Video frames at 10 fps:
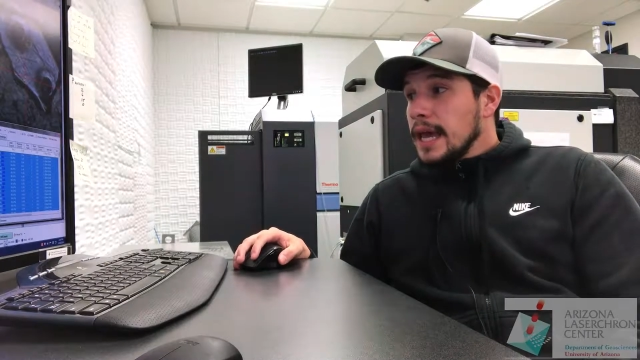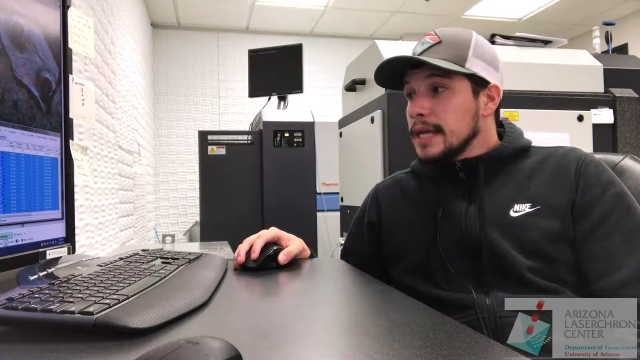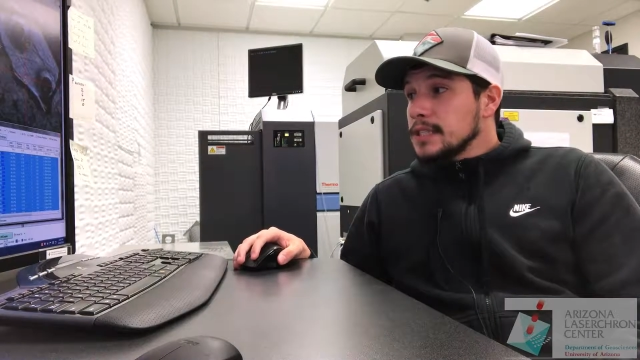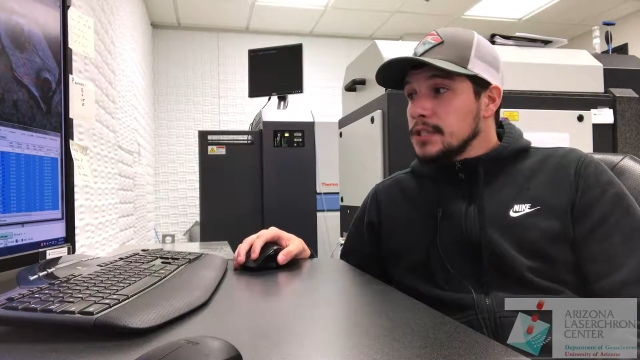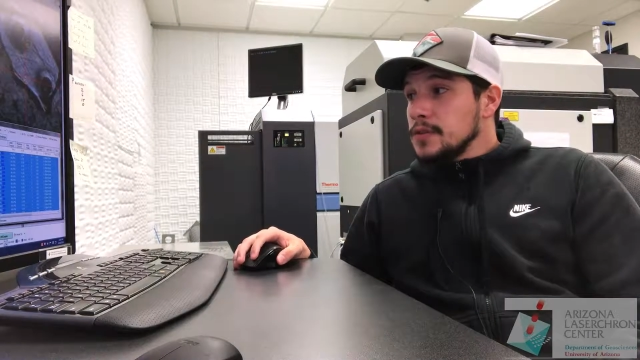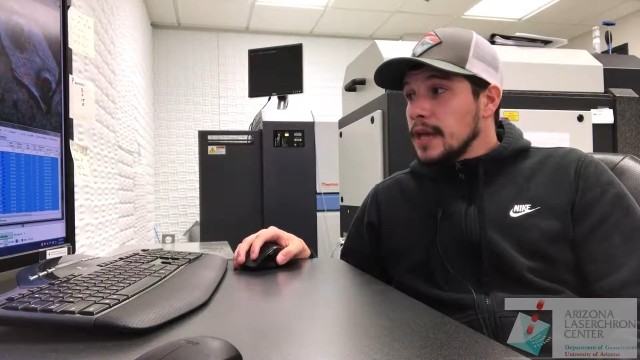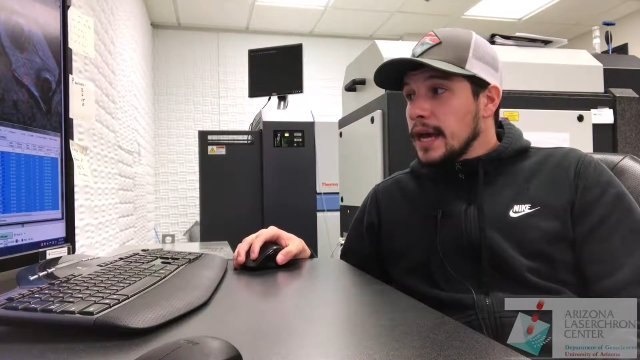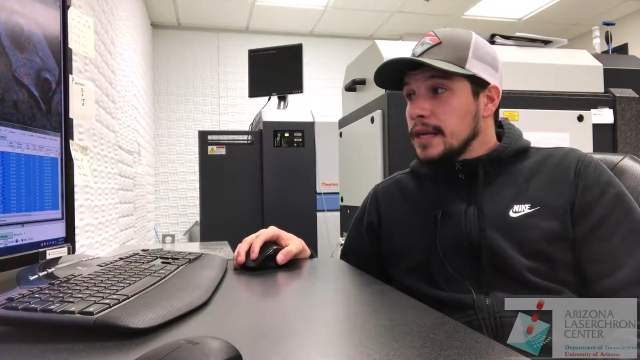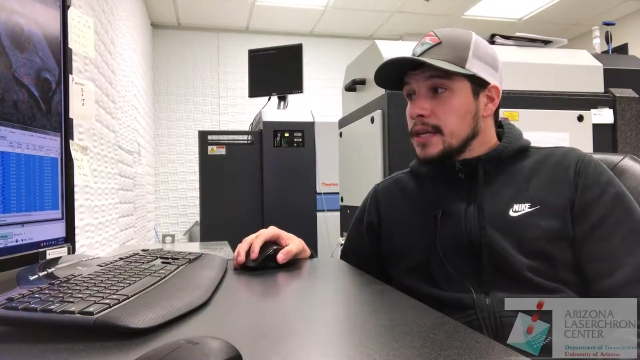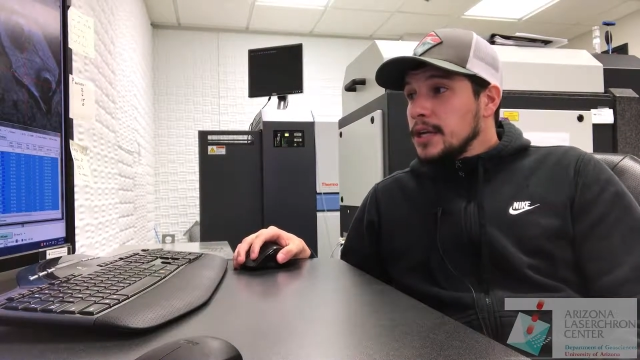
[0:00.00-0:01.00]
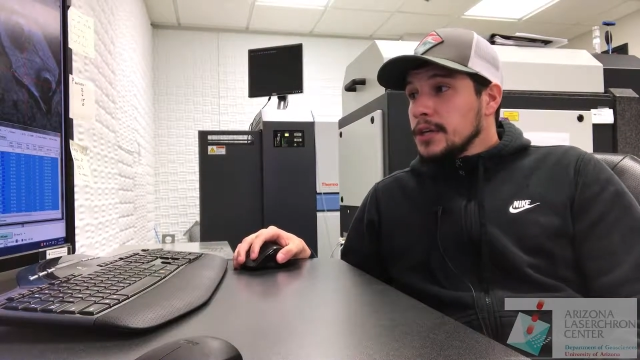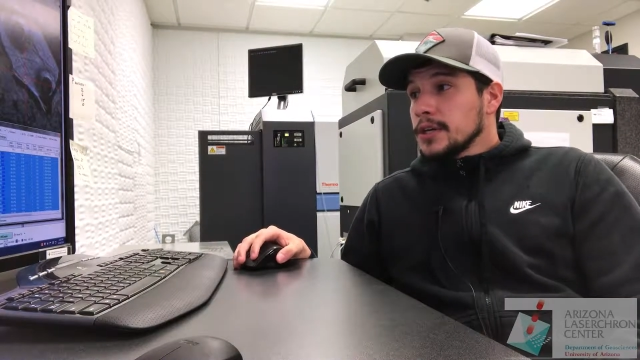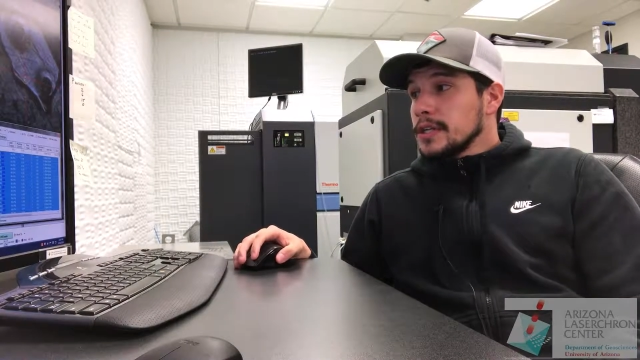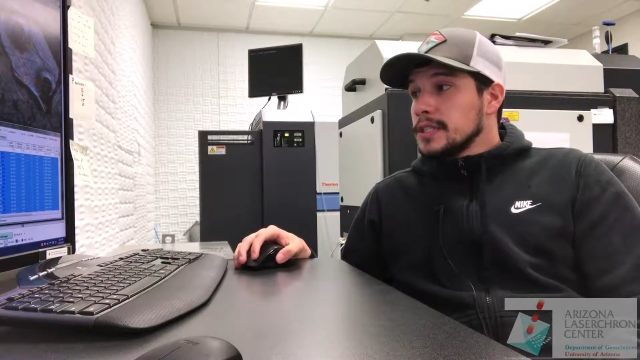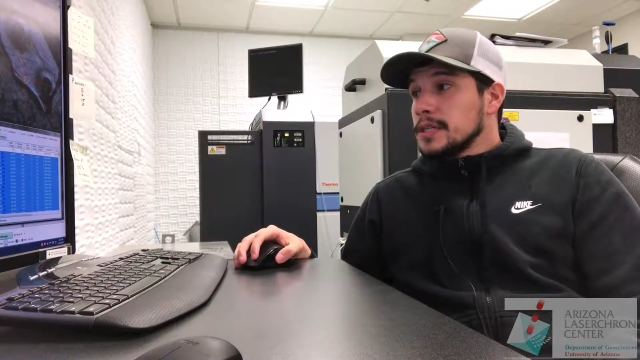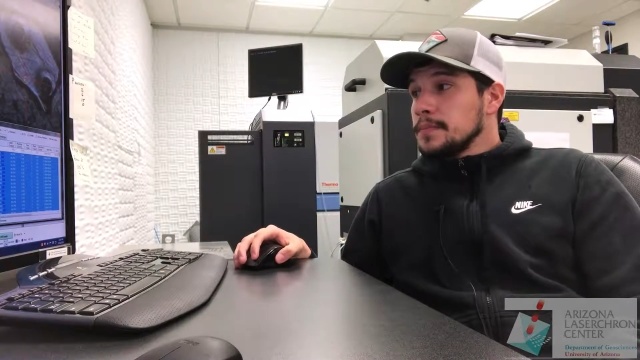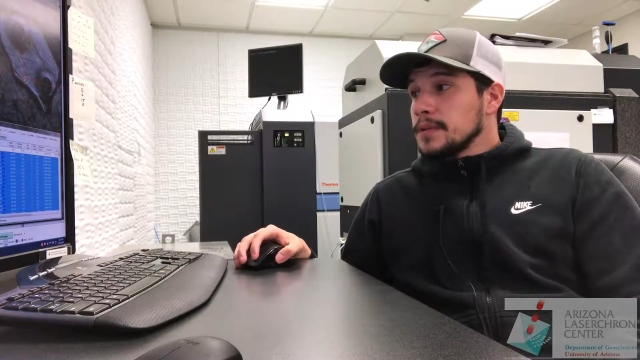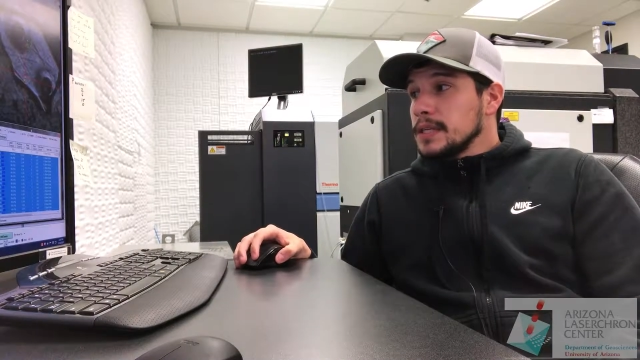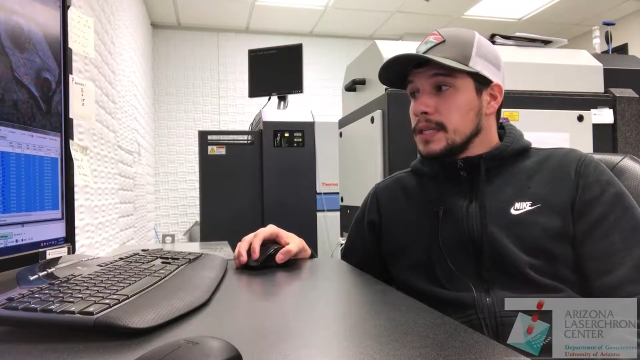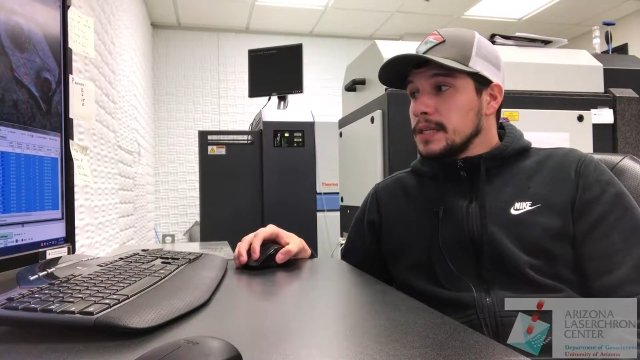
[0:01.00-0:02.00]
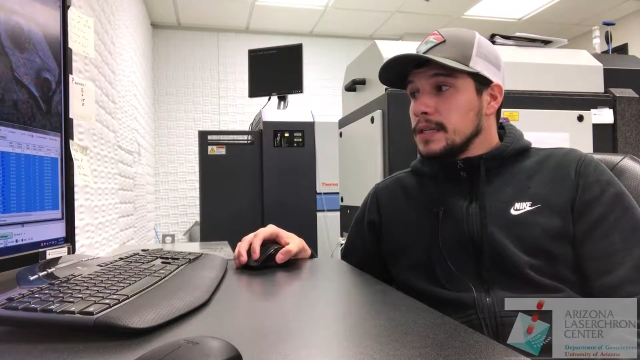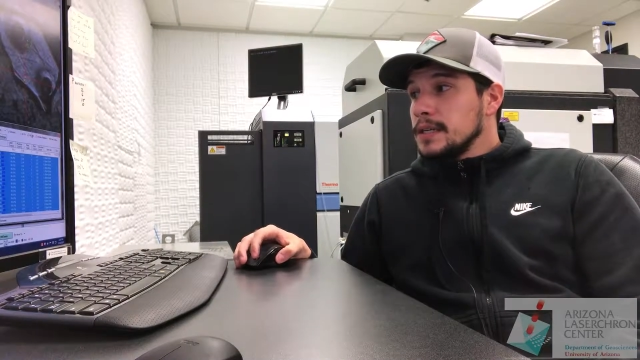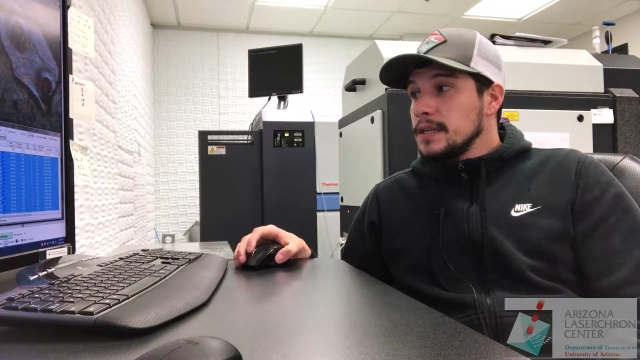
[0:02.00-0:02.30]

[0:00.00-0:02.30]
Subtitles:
And to do that, you're going to simply